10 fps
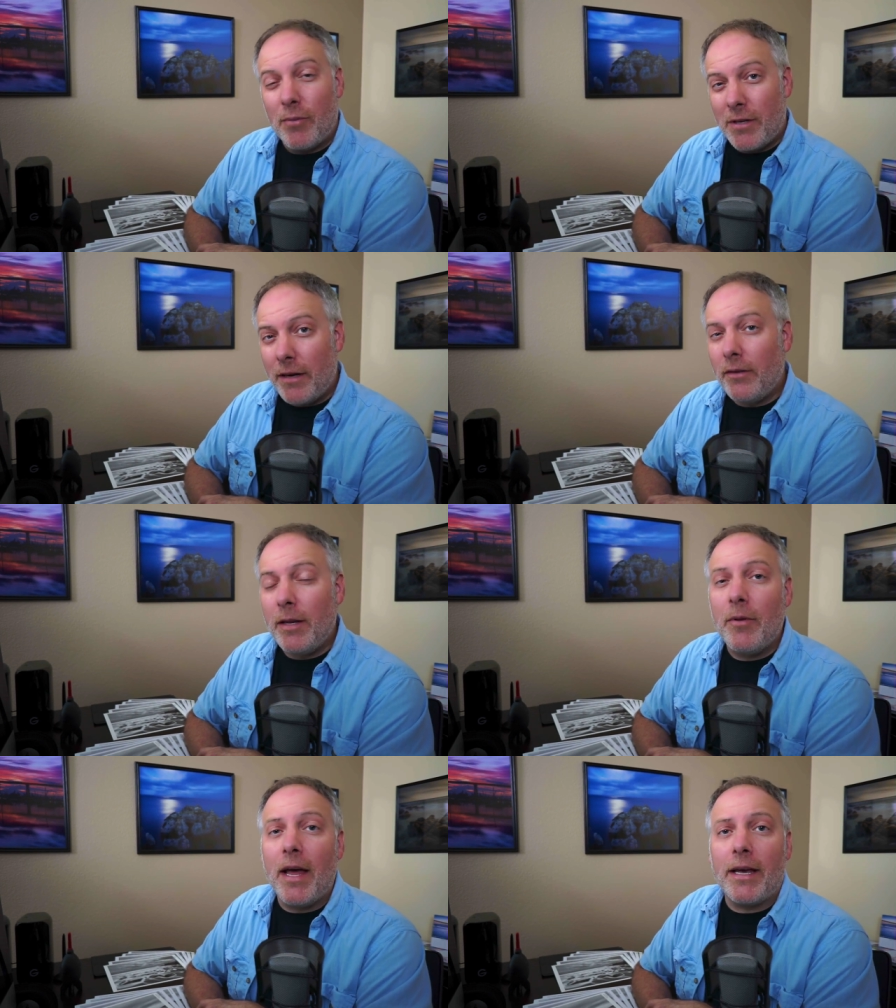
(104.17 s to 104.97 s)

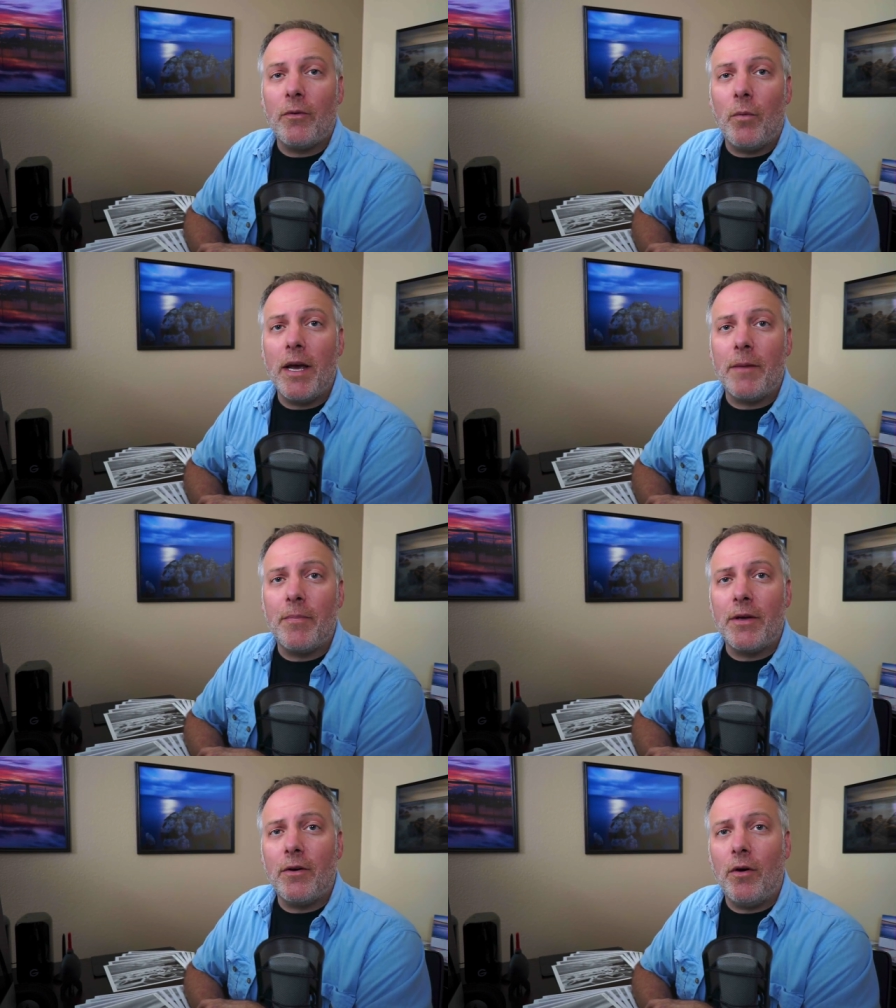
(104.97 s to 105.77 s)
particularly black and white,
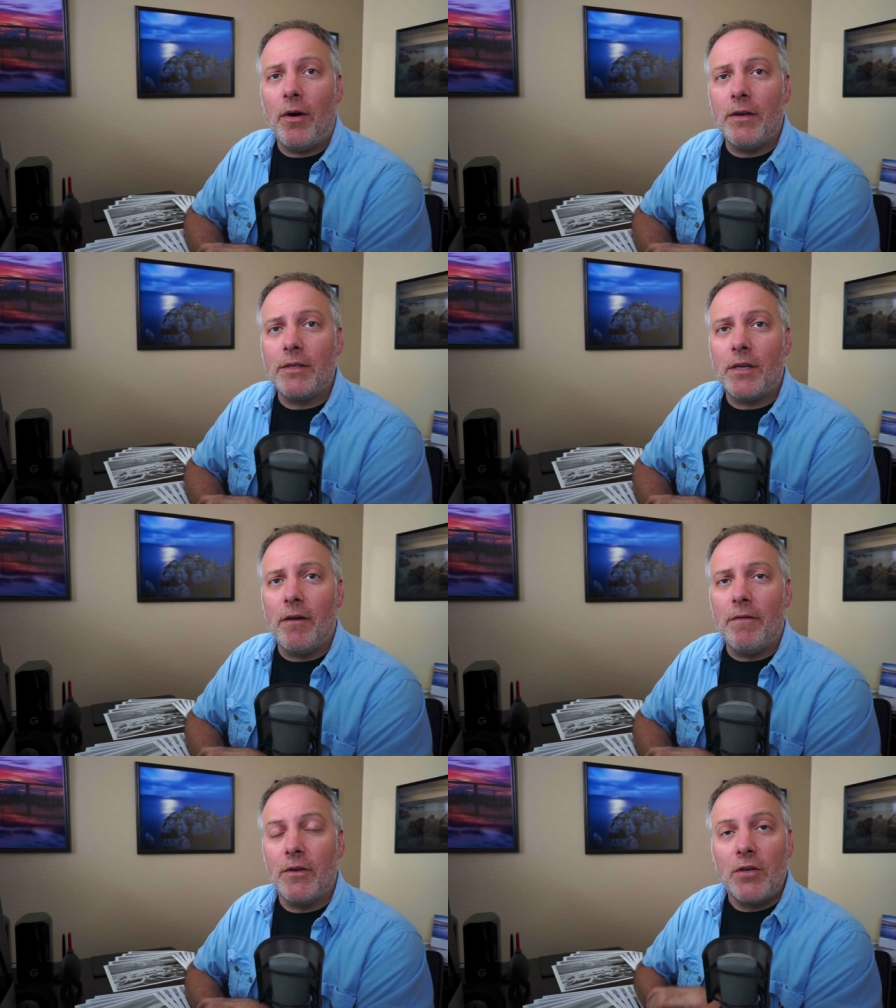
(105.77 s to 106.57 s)
because
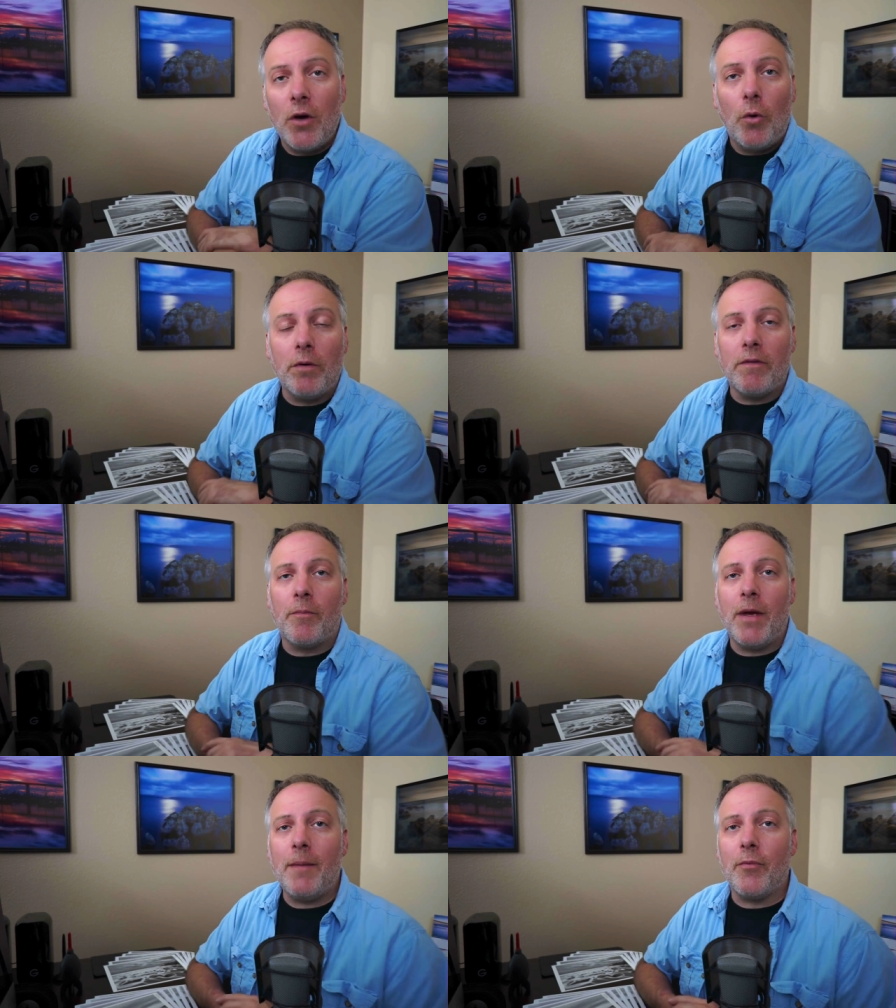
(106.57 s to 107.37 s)
of the tone of the
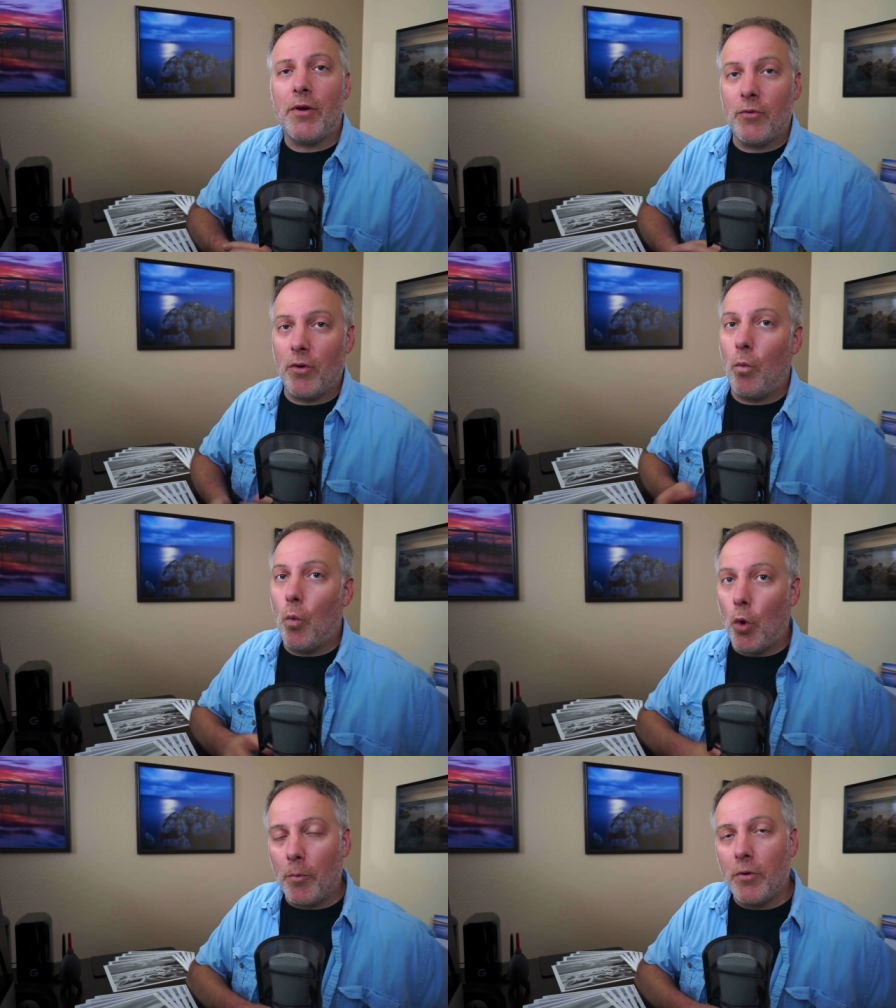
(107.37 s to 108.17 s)
paper, either a
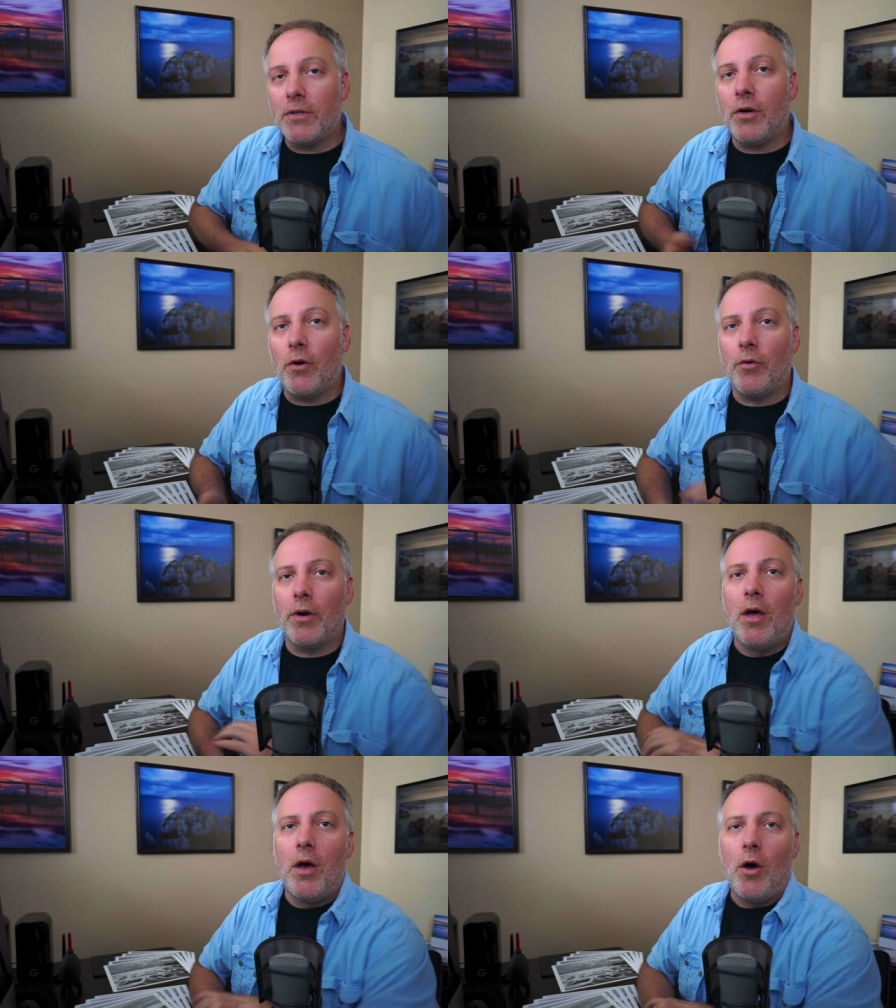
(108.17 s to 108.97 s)
warmer
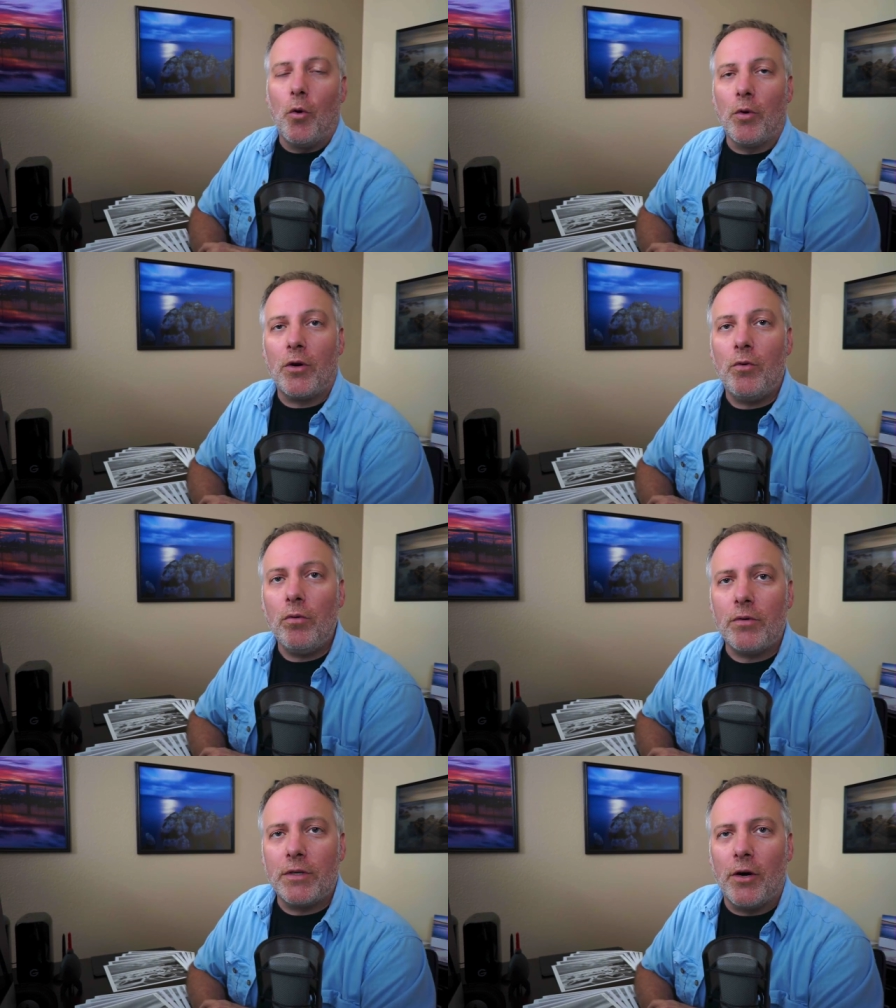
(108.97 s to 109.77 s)
tone or a
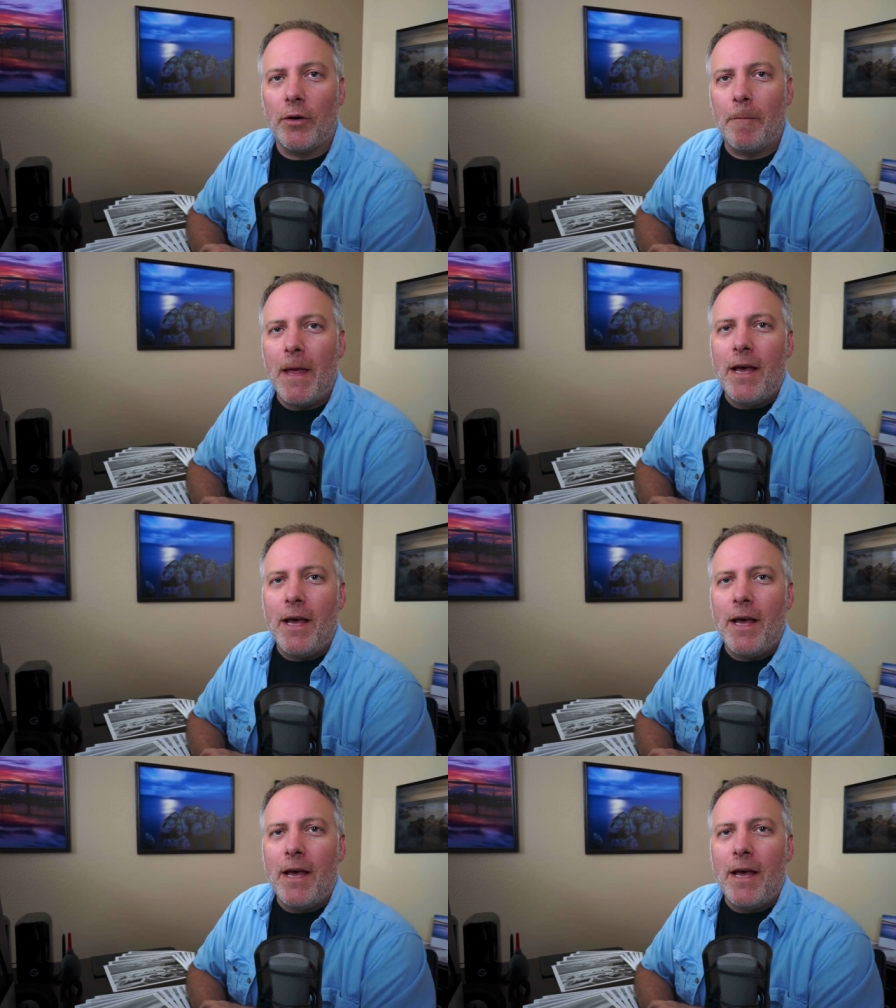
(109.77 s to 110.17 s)
cooler tone.